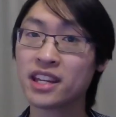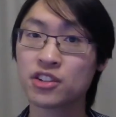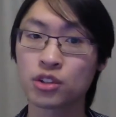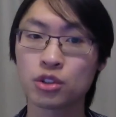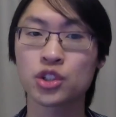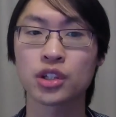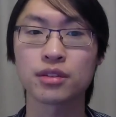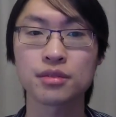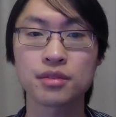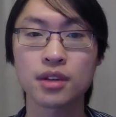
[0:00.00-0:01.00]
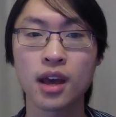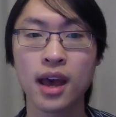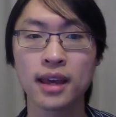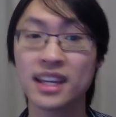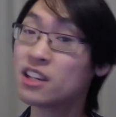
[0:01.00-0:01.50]
solutions.
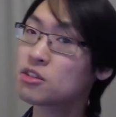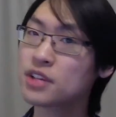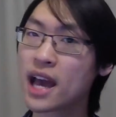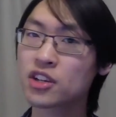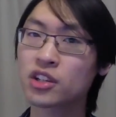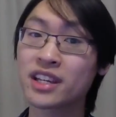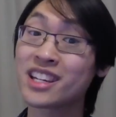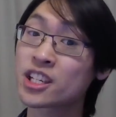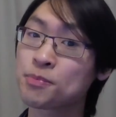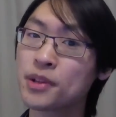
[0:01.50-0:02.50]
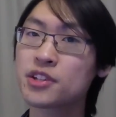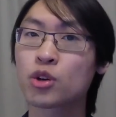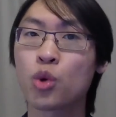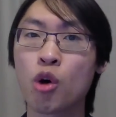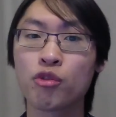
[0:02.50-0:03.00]
Here's actually an
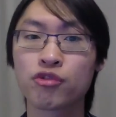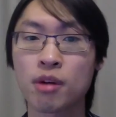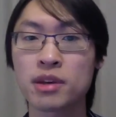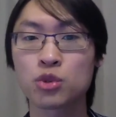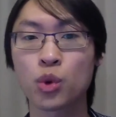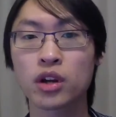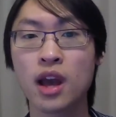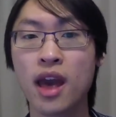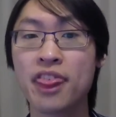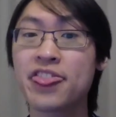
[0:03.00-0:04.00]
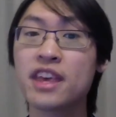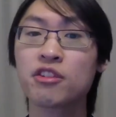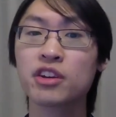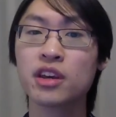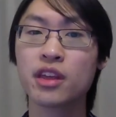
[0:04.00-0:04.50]
explicit quote from his work,
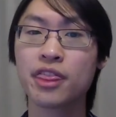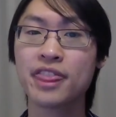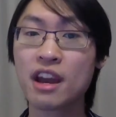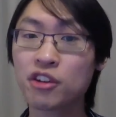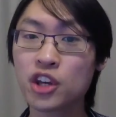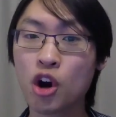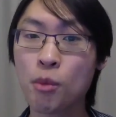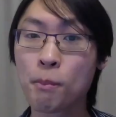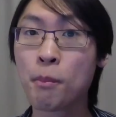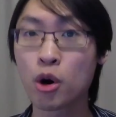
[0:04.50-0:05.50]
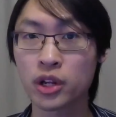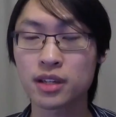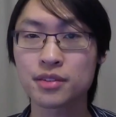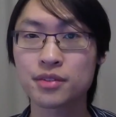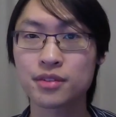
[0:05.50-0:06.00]
Theorio
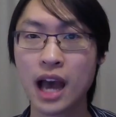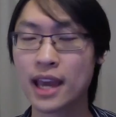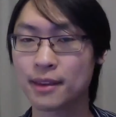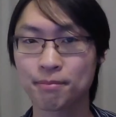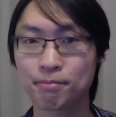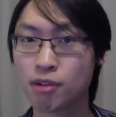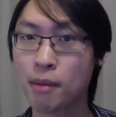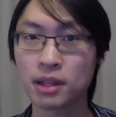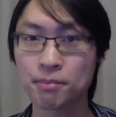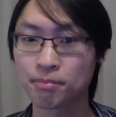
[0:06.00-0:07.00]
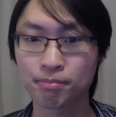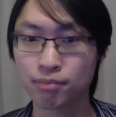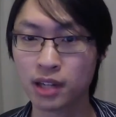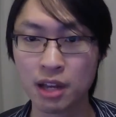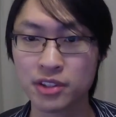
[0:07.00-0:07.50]
Modus. I probably
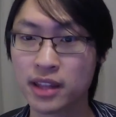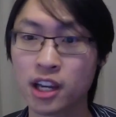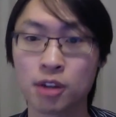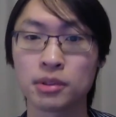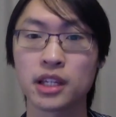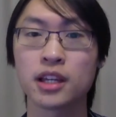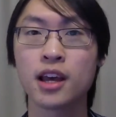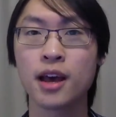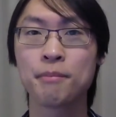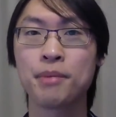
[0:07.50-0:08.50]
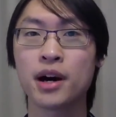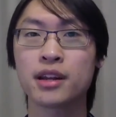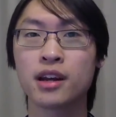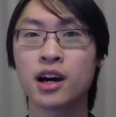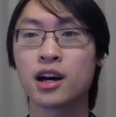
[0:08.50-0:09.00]
pronounced that terribly,
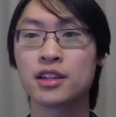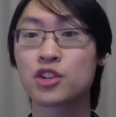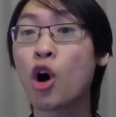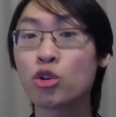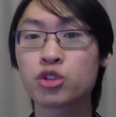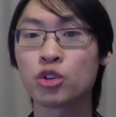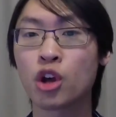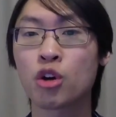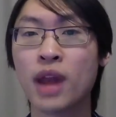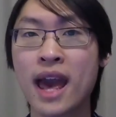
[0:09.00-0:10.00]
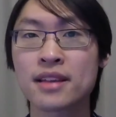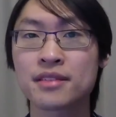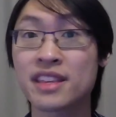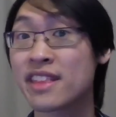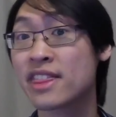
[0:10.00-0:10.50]
but it's also known
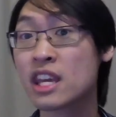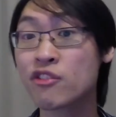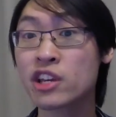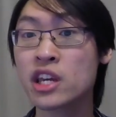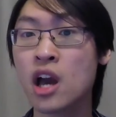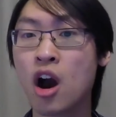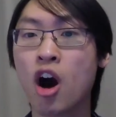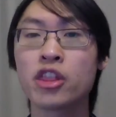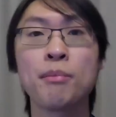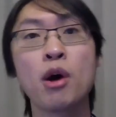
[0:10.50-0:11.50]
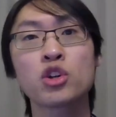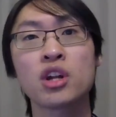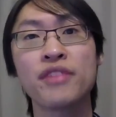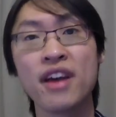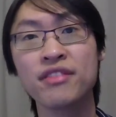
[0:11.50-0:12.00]
as the theory on the
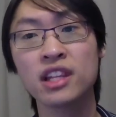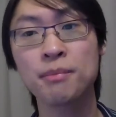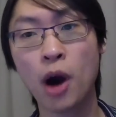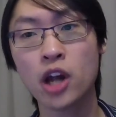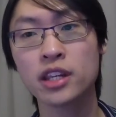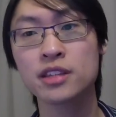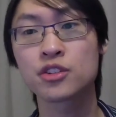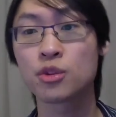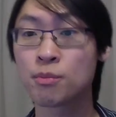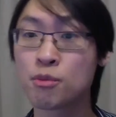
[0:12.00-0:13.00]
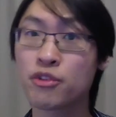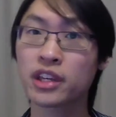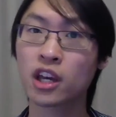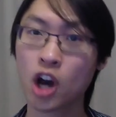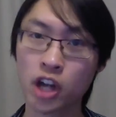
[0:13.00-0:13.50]
motion of heavenly bodies moving
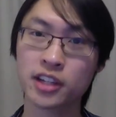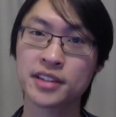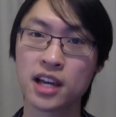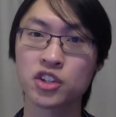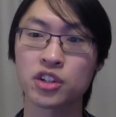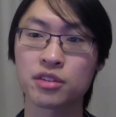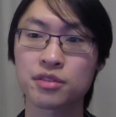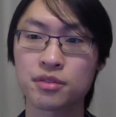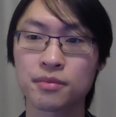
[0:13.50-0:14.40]
in conic sections.